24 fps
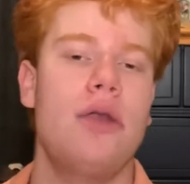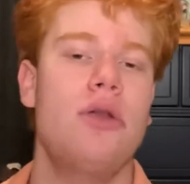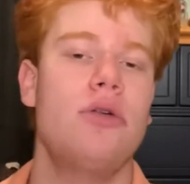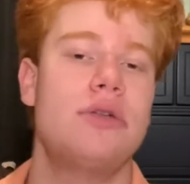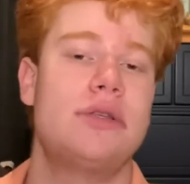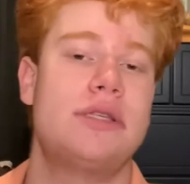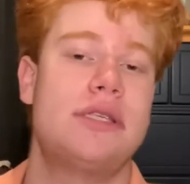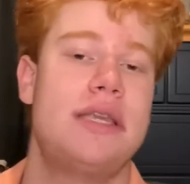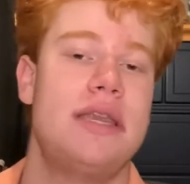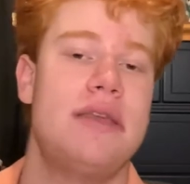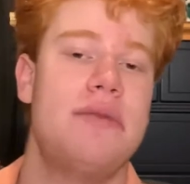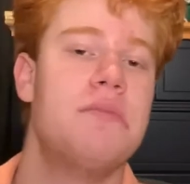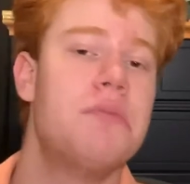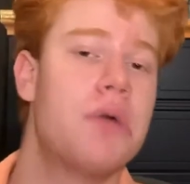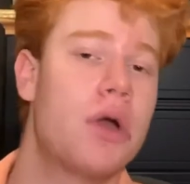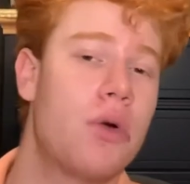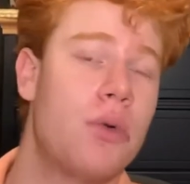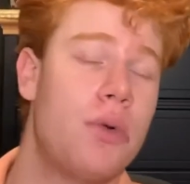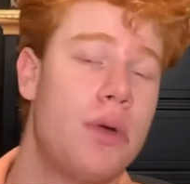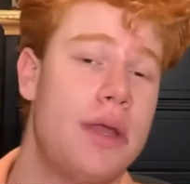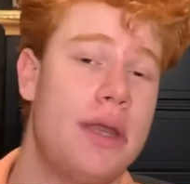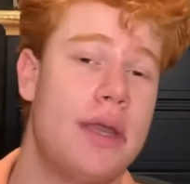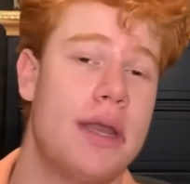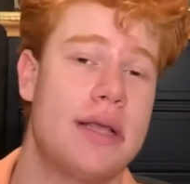Steve
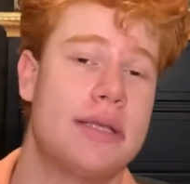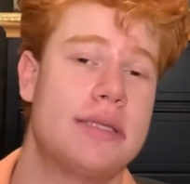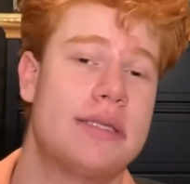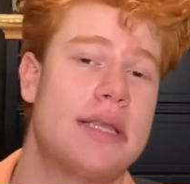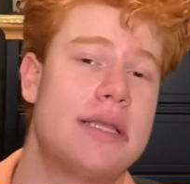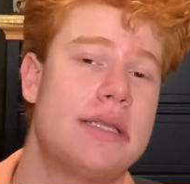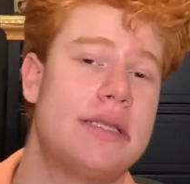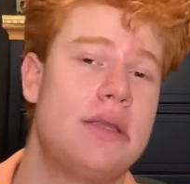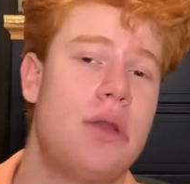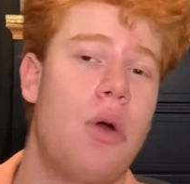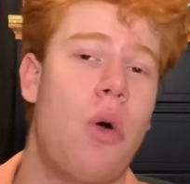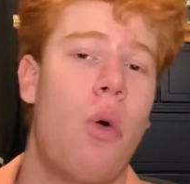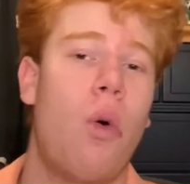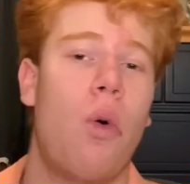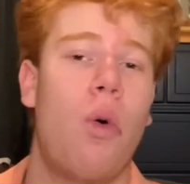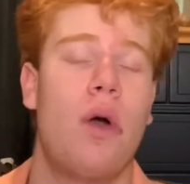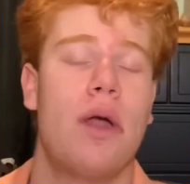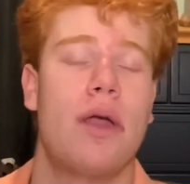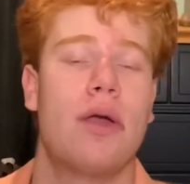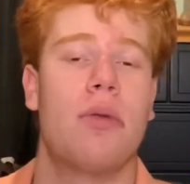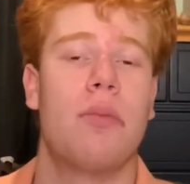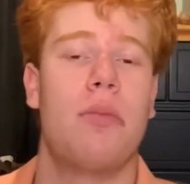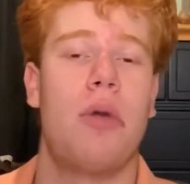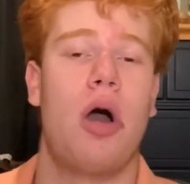McQueen as the
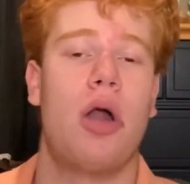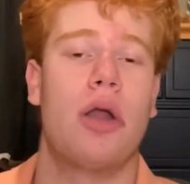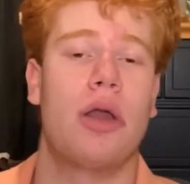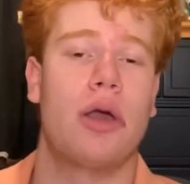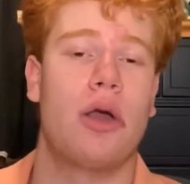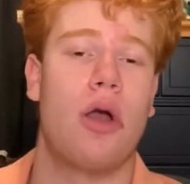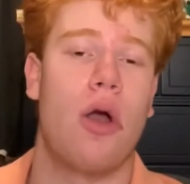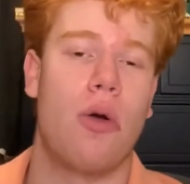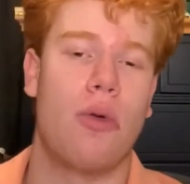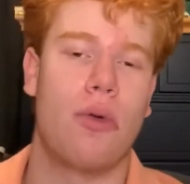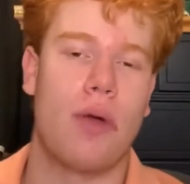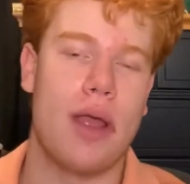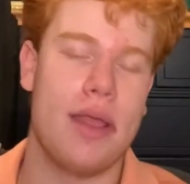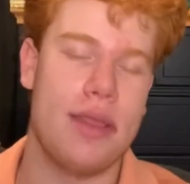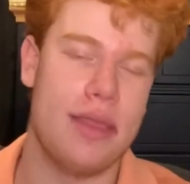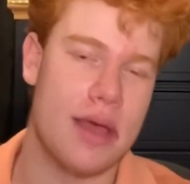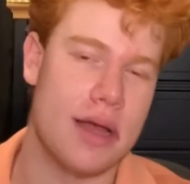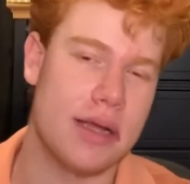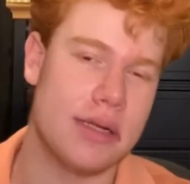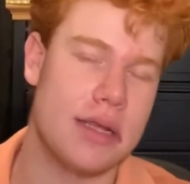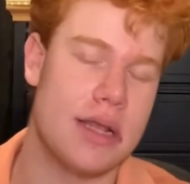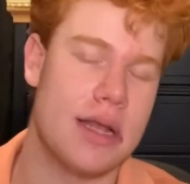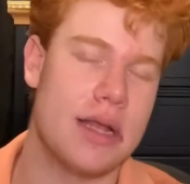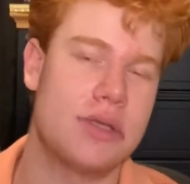Hoyer Monaco, right?
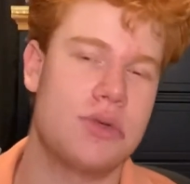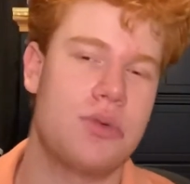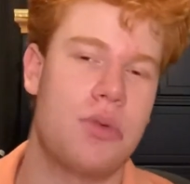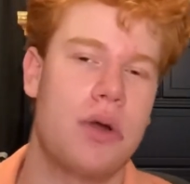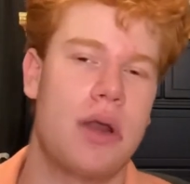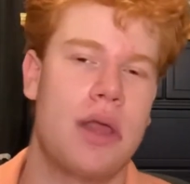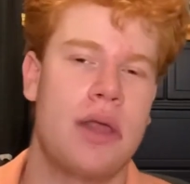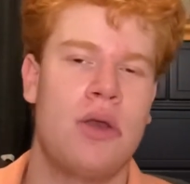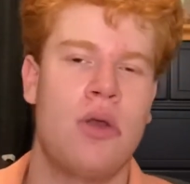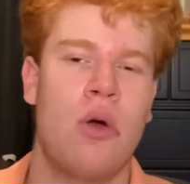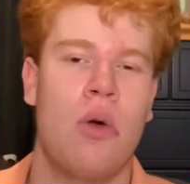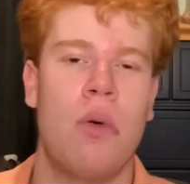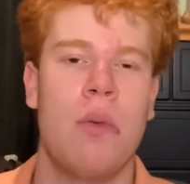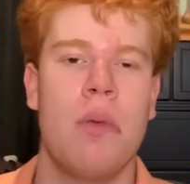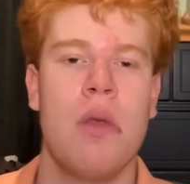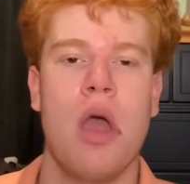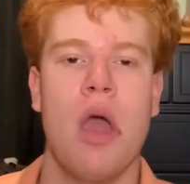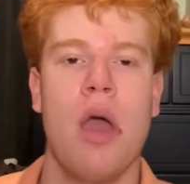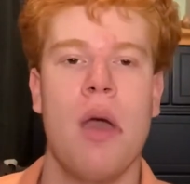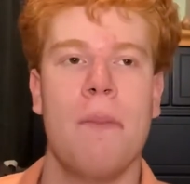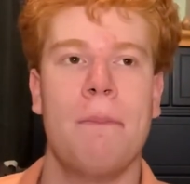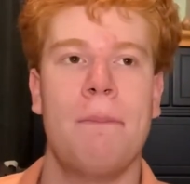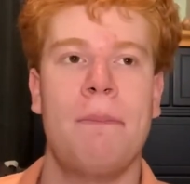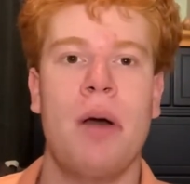That's what I know.
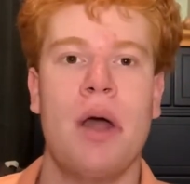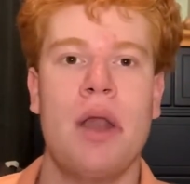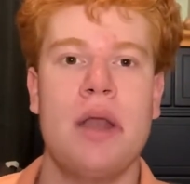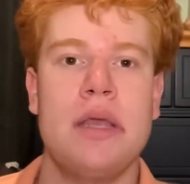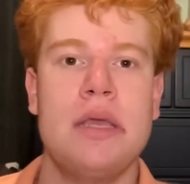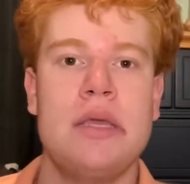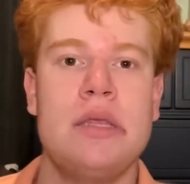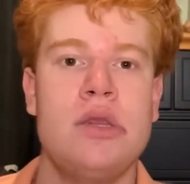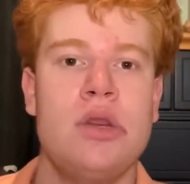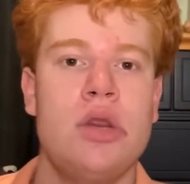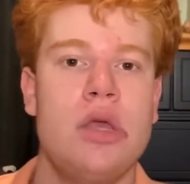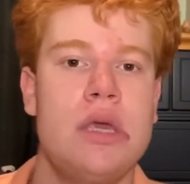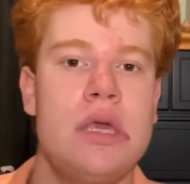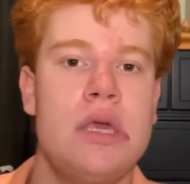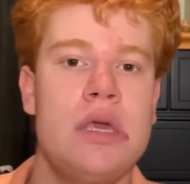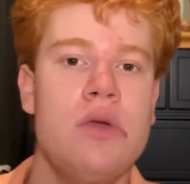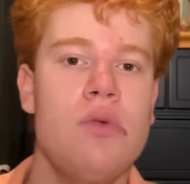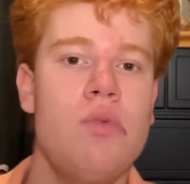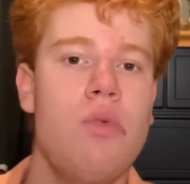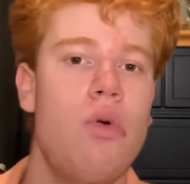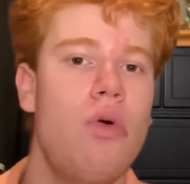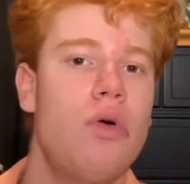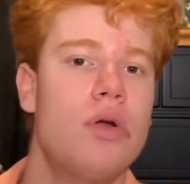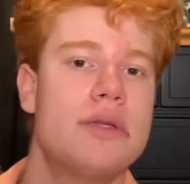But he
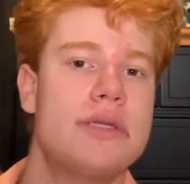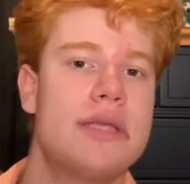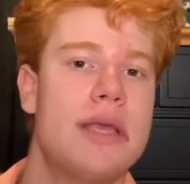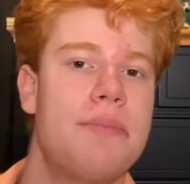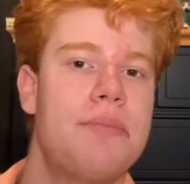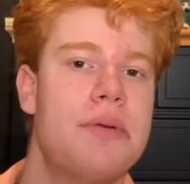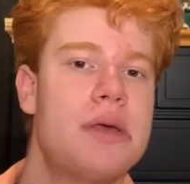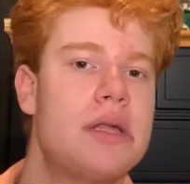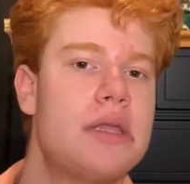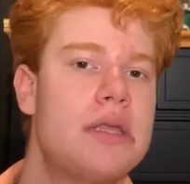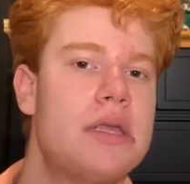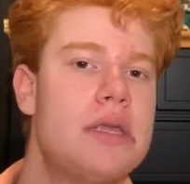wore typically